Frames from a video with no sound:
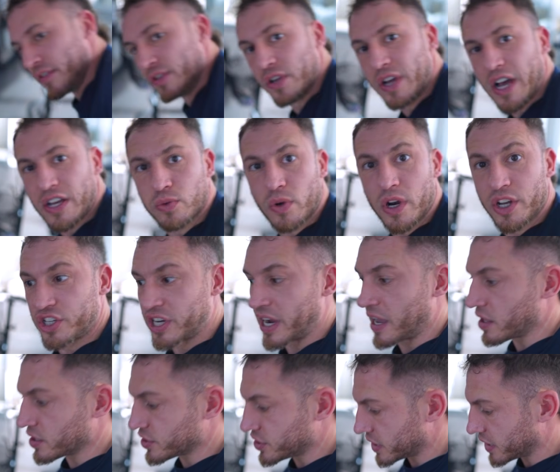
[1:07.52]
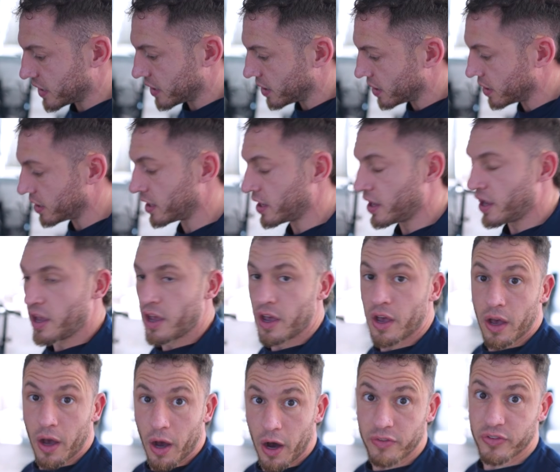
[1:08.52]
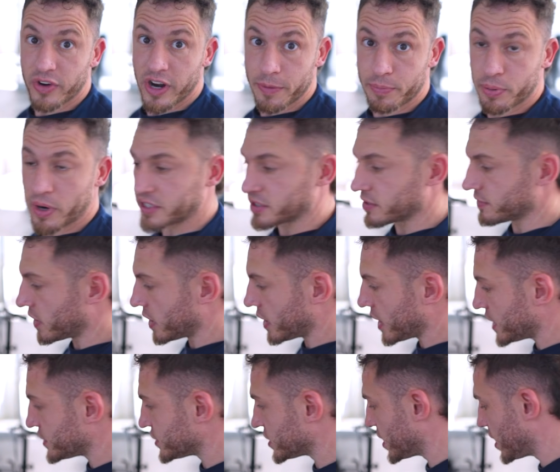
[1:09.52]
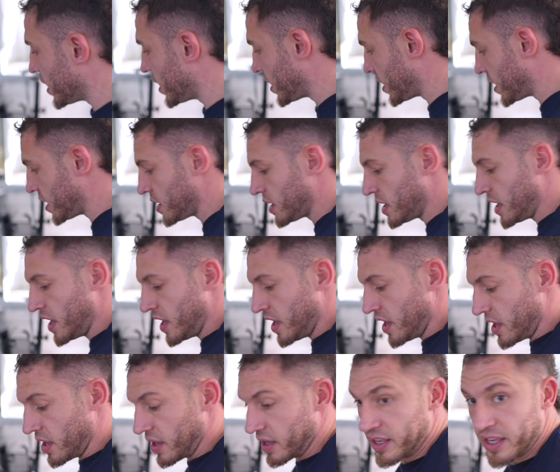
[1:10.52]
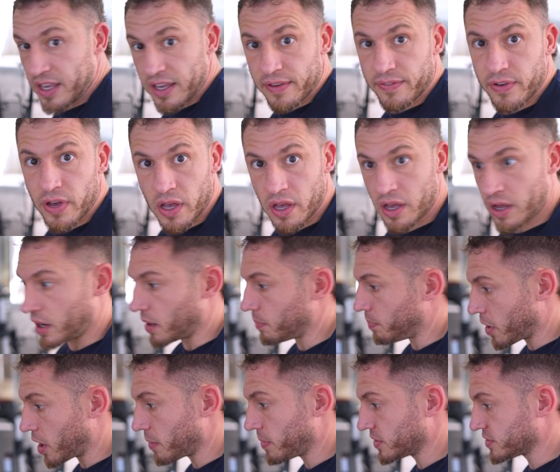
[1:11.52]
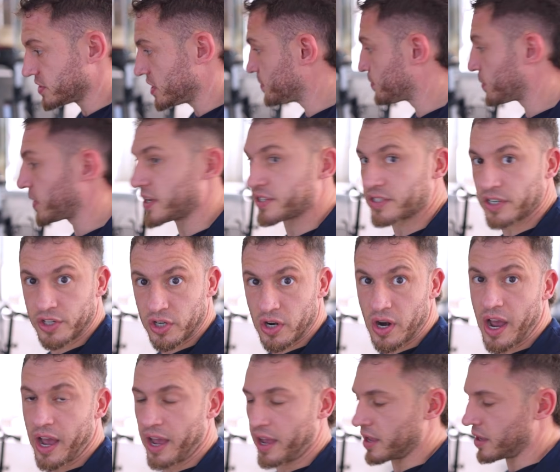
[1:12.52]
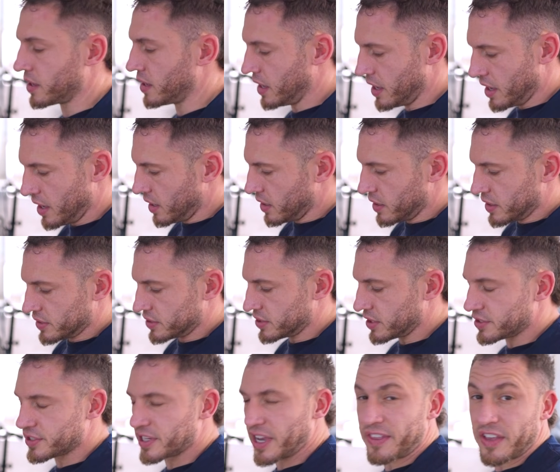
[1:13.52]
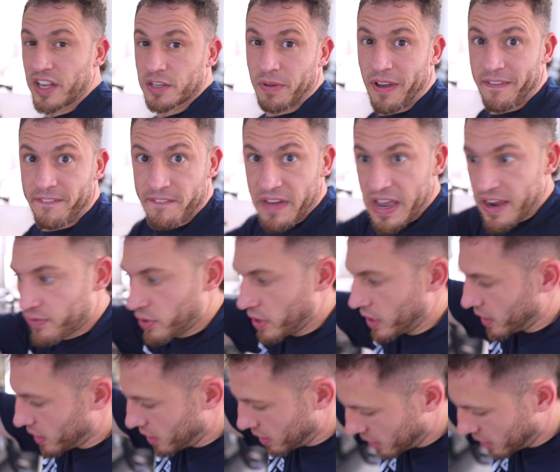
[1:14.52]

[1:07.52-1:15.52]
If you guys want a challenging overhead pressing variation, give a barbell Z press a try. Seriously, I think it's my favorite